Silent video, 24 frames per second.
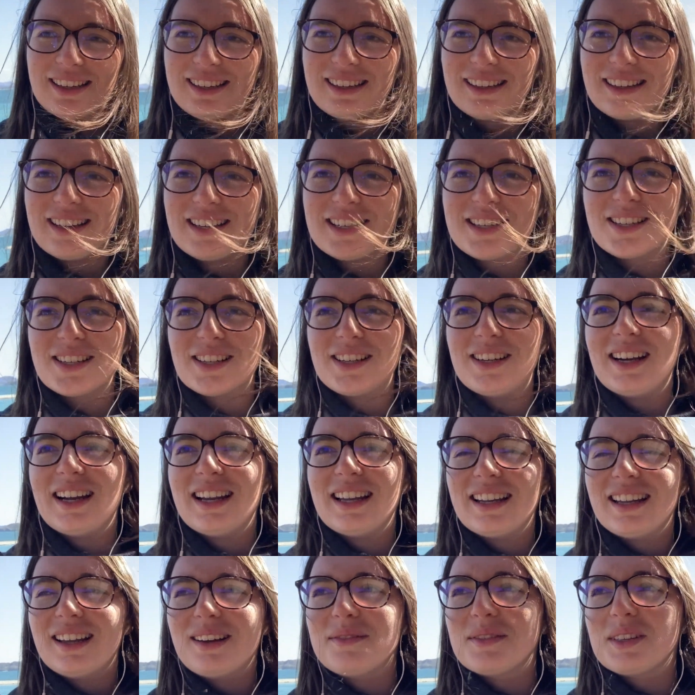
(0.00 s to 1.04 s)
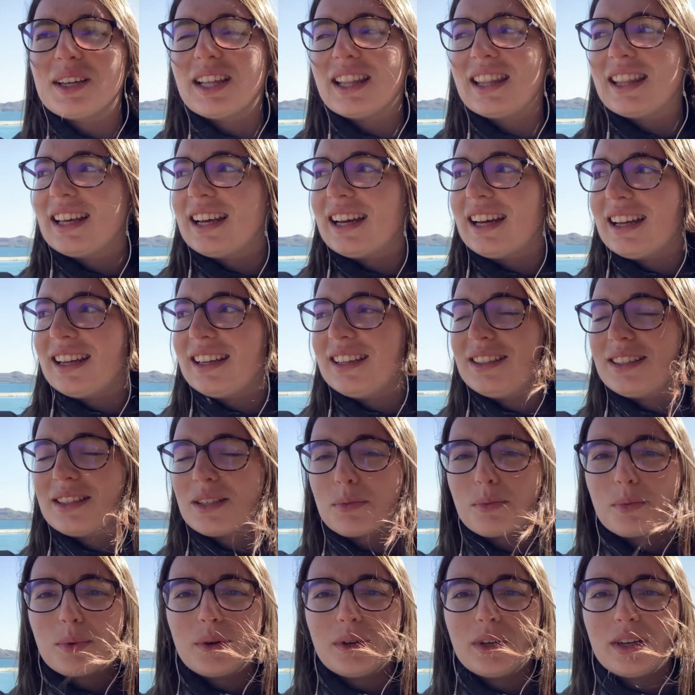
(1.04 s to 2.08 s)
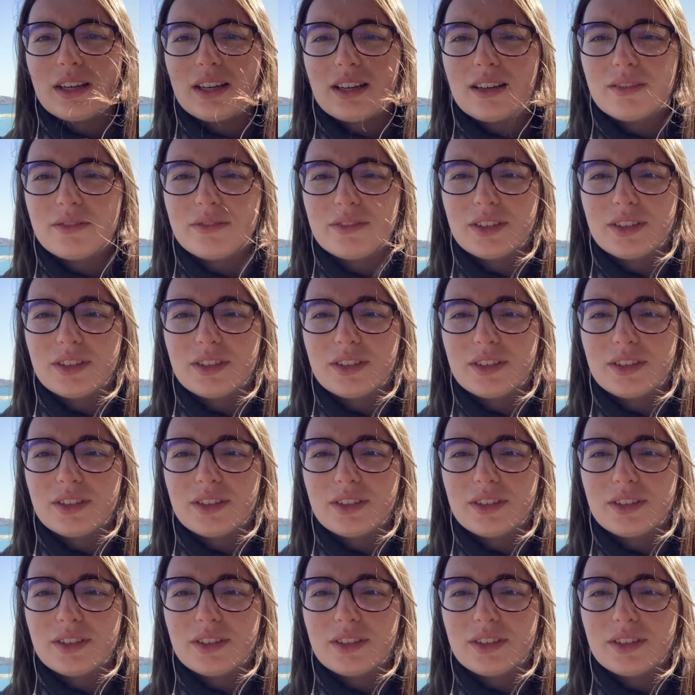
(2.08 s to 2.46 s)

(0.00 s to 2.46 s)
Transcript: That's alright. I'm not that disappointed of